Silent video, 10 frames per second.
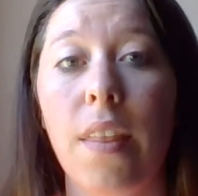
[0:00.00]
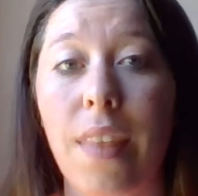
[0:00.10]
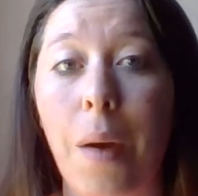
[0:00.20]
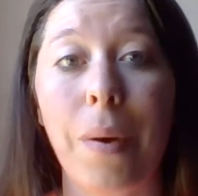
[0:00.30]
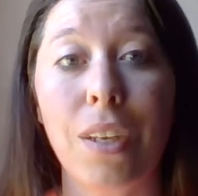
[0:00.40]

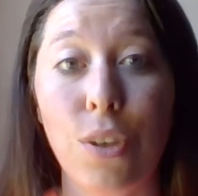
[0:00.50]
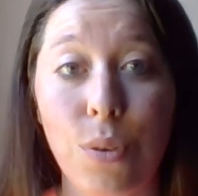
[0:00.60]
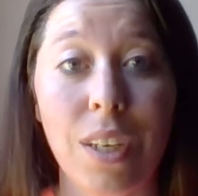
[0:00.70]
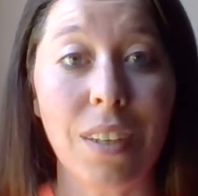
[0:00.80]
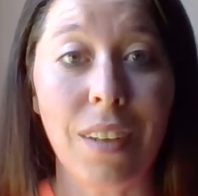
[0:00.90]
That way you
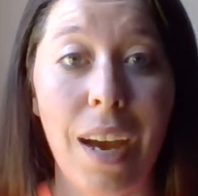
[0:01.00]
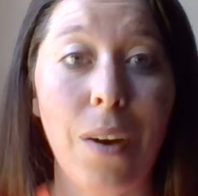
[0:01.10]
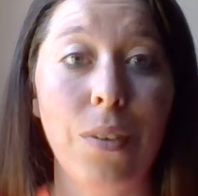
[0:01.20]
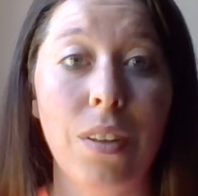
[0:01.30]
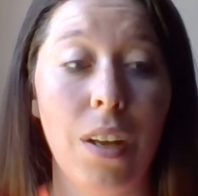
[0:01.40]
can
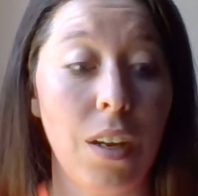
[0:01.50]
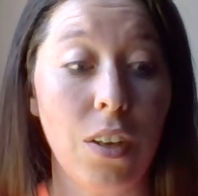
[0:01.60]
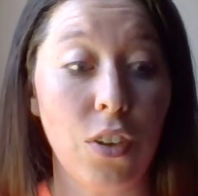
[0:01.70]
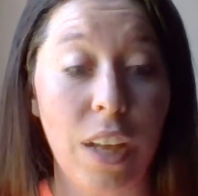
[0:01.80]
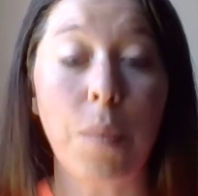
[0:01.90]
allow,
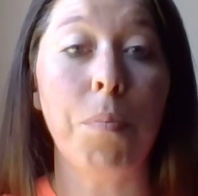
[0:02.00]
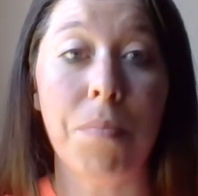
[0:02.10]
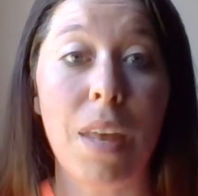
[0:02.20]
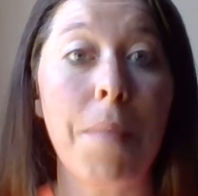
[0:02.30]
or they